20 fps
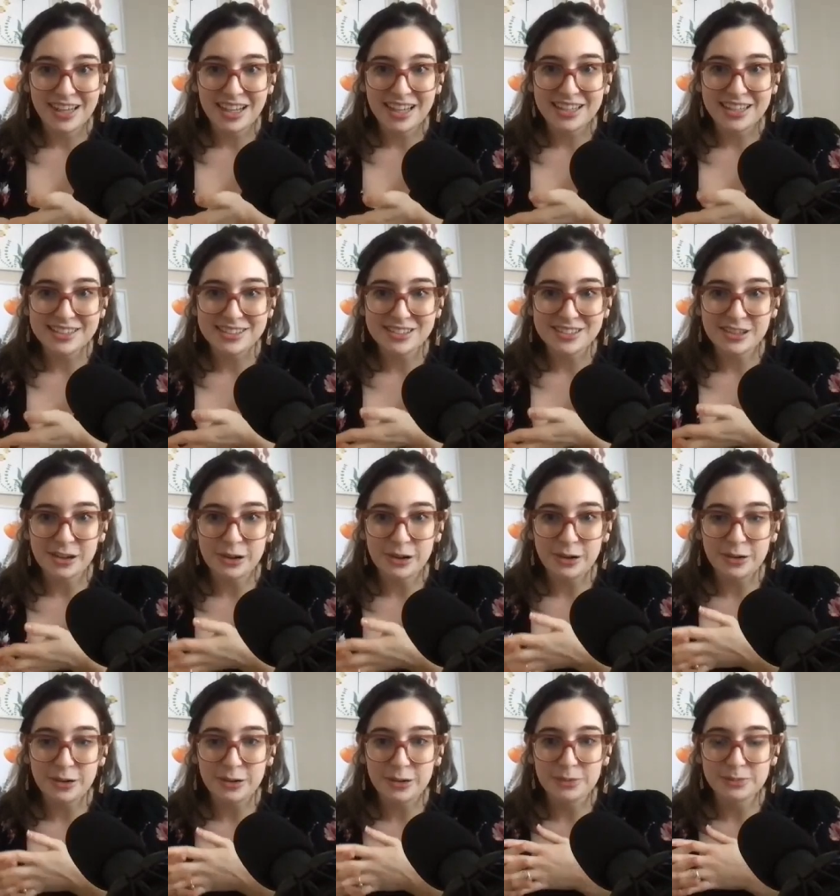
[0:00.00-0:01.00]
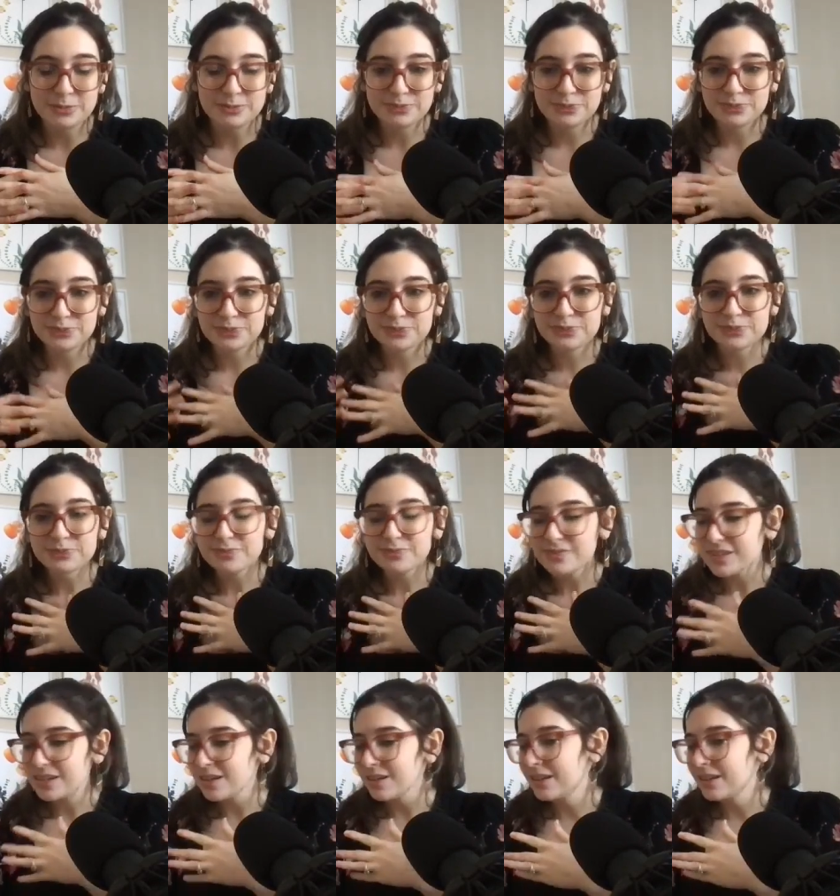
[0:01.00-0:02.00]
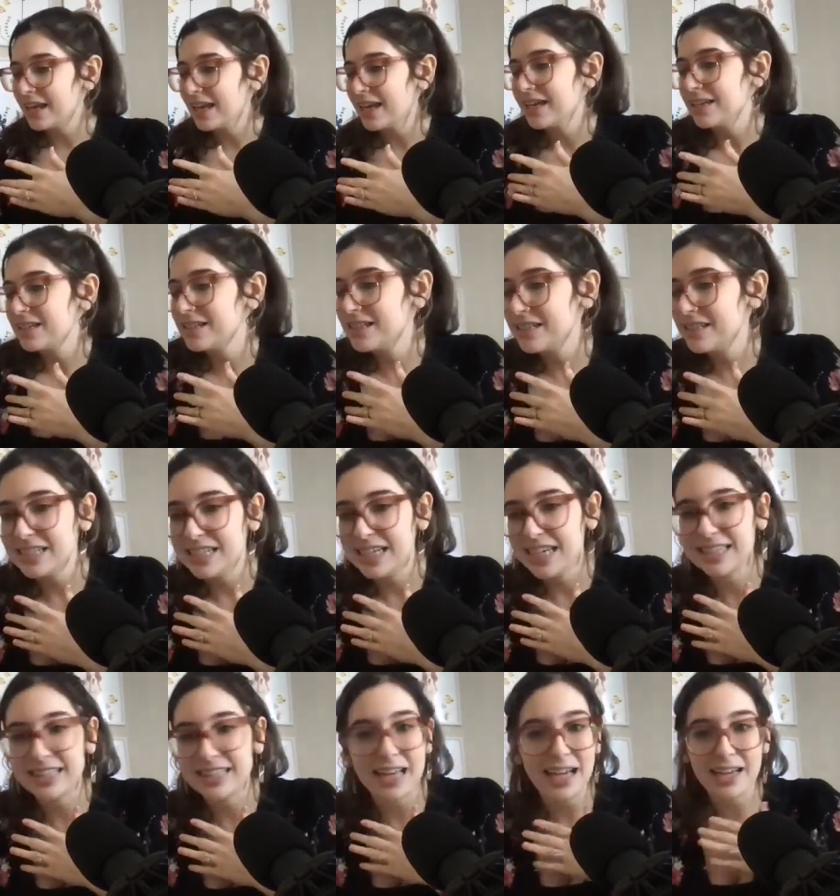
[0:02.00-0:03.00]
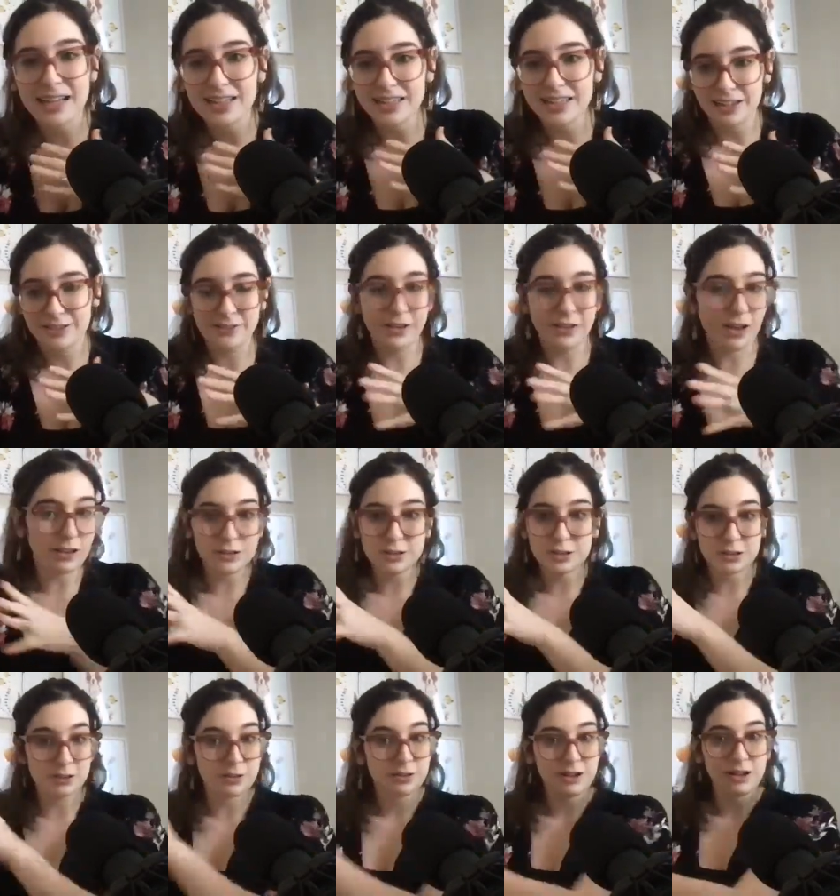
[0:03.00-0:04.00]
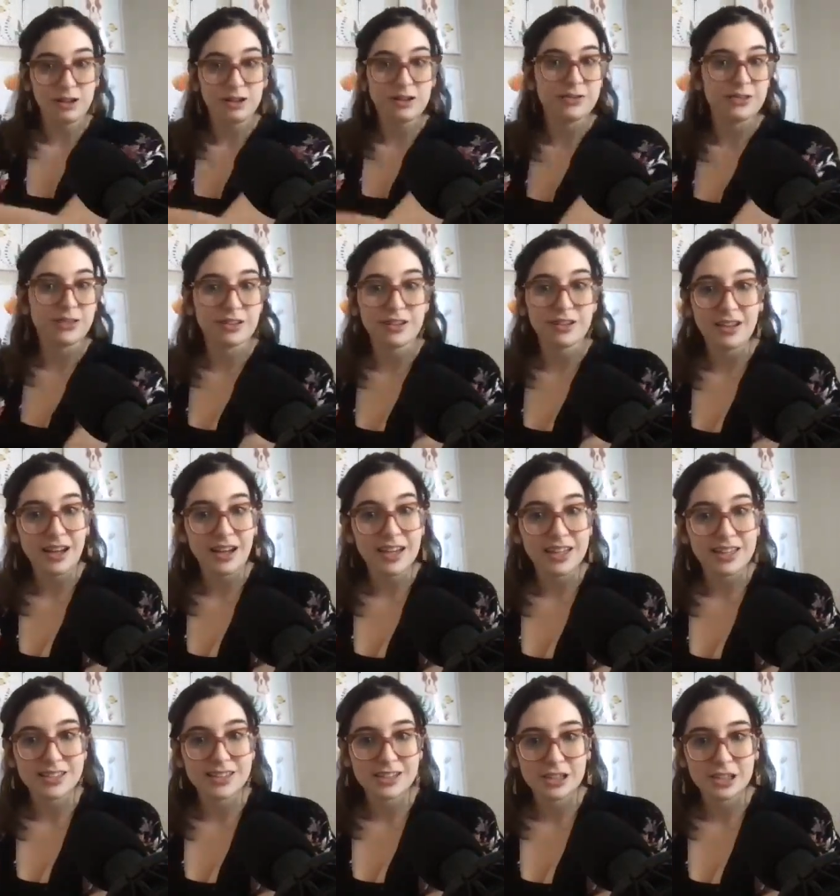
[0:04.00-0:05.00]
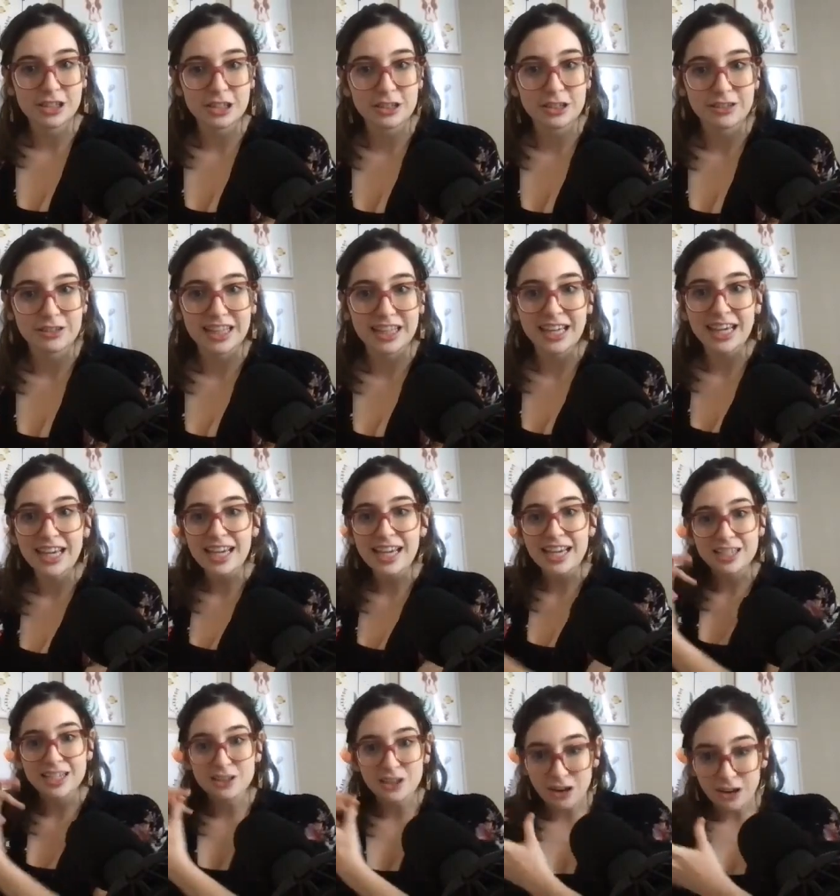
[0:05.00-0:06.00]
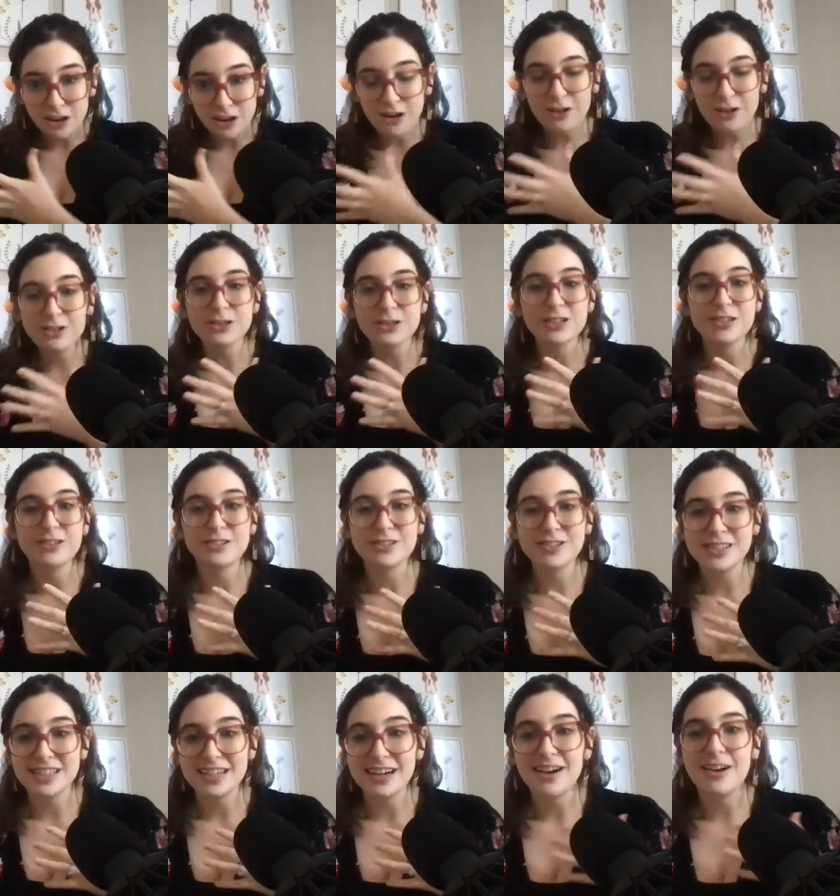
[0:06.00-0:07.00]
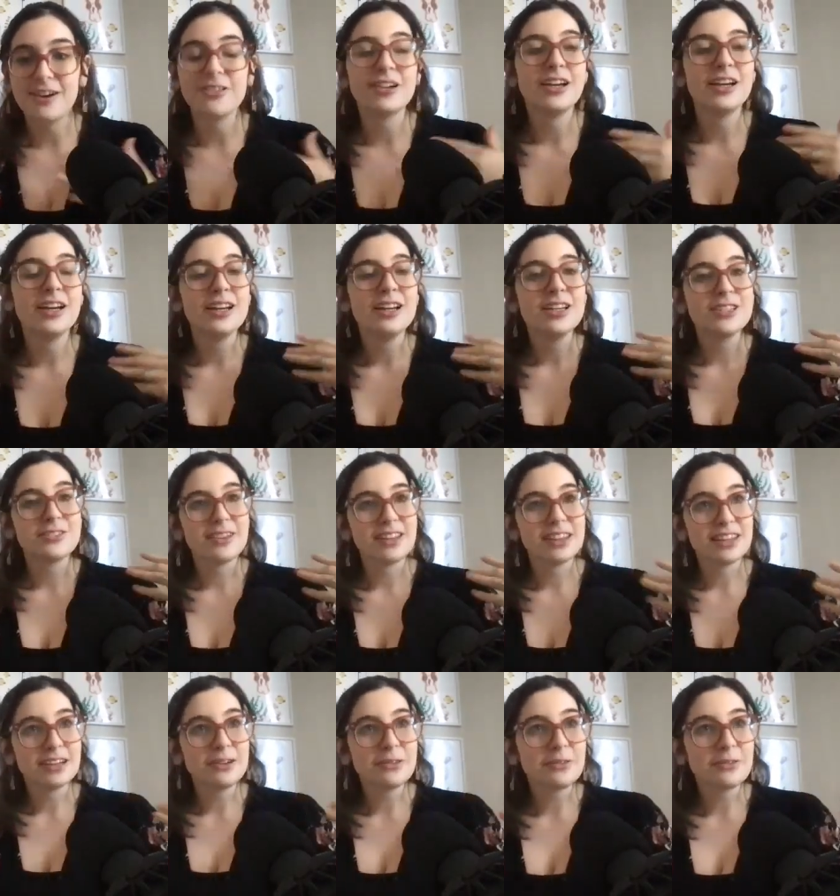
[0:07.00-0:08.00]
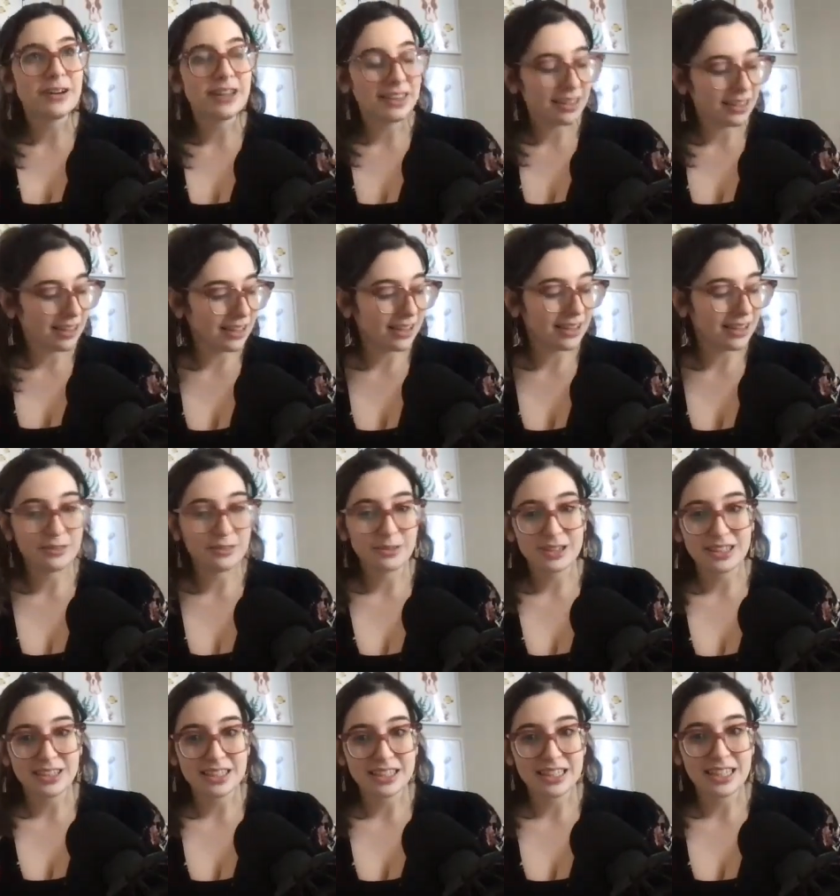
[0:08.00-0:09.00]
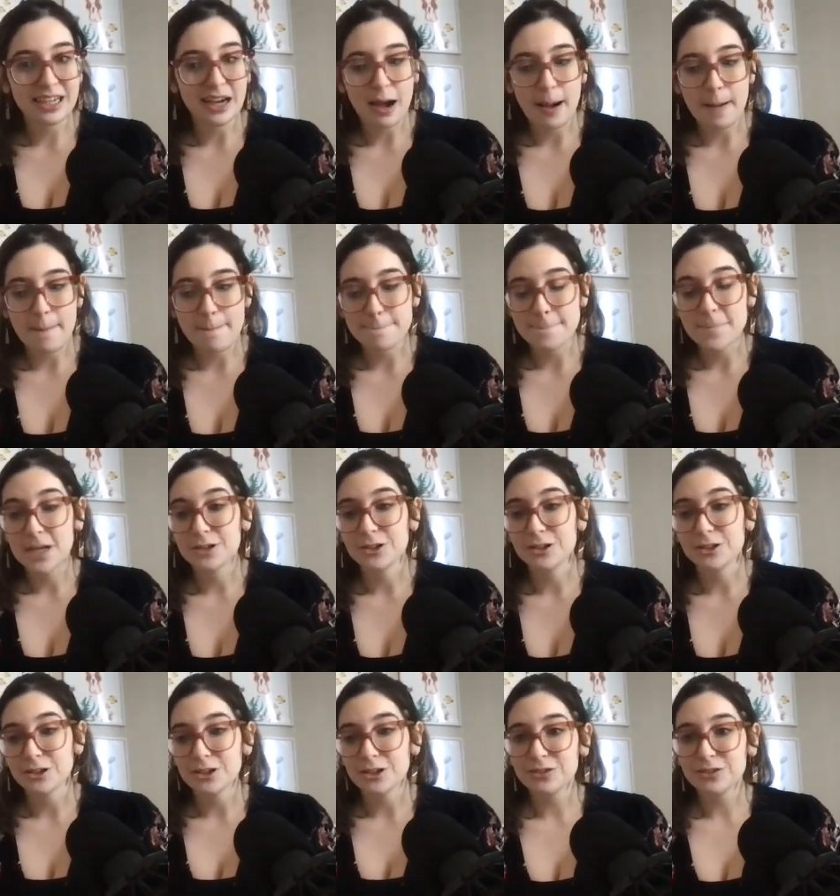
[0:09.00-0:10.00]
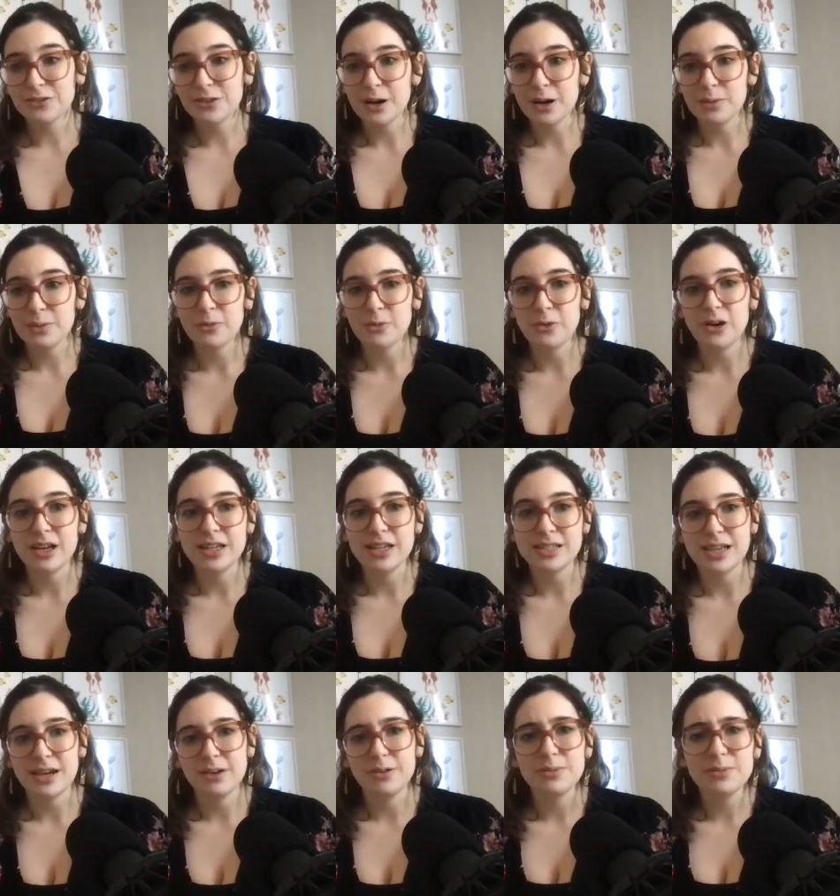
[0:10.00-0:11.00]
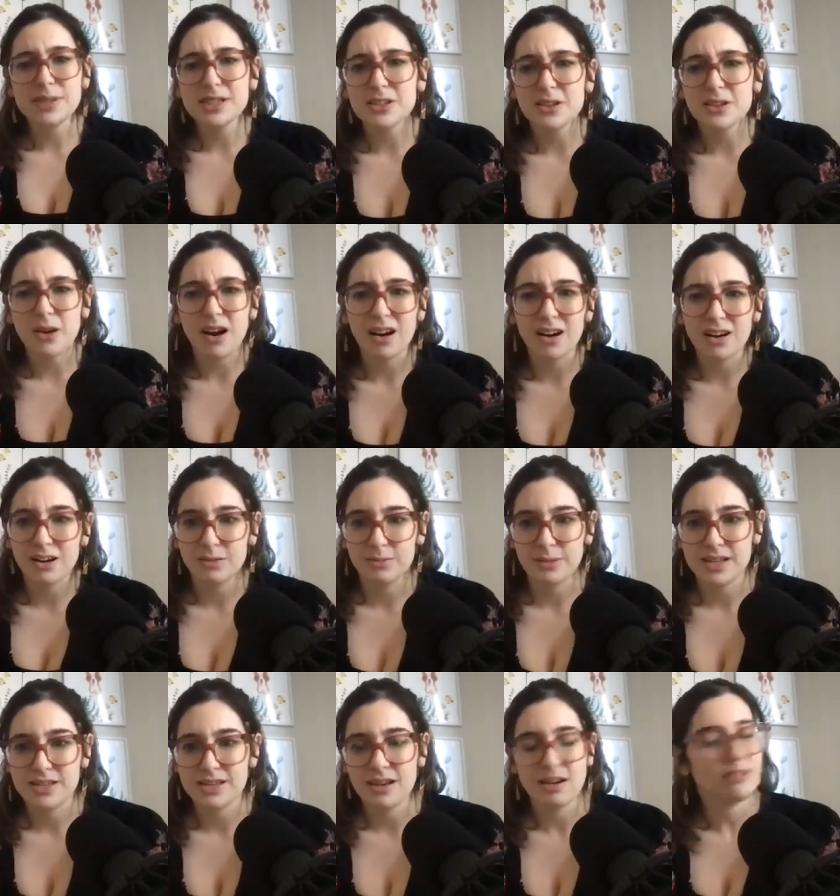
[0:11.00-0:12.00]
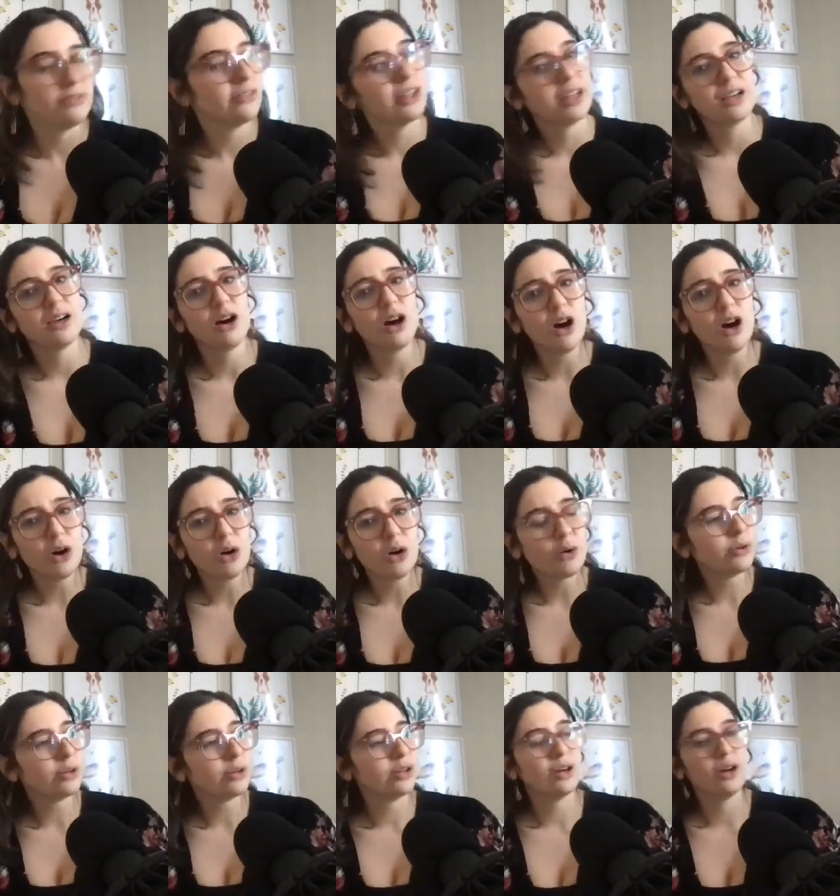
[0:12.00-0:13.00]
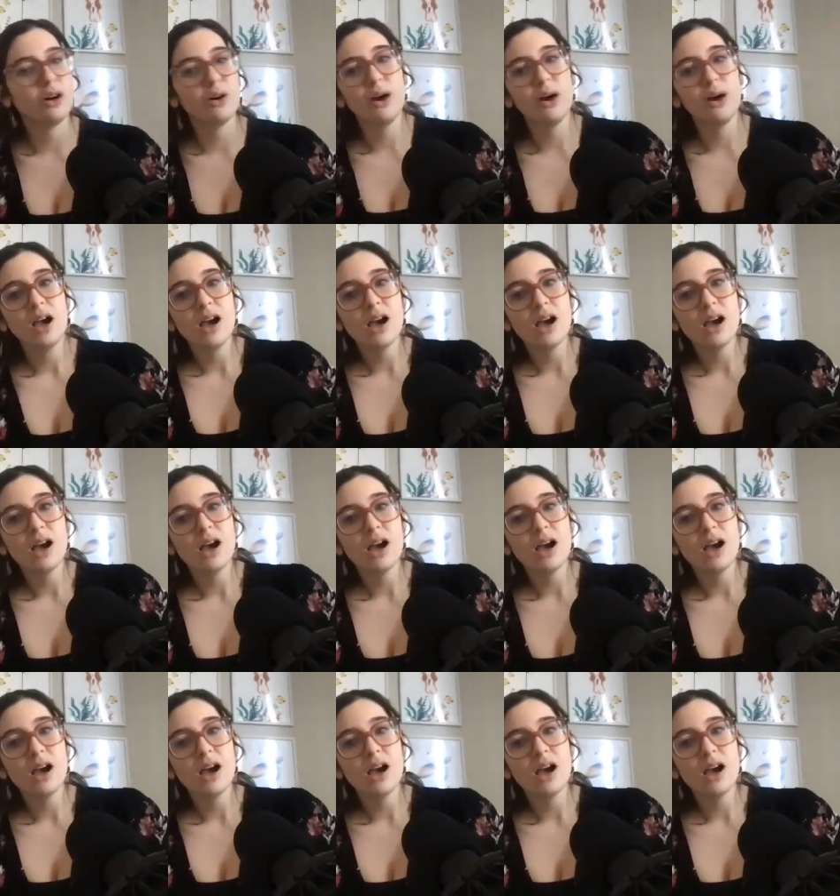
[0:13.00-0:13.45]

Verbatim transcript: And so and and that like follows through with all of your clients too like it all trickles down so i think one thing i really um, learned from was i would be so hard on myself like oh you know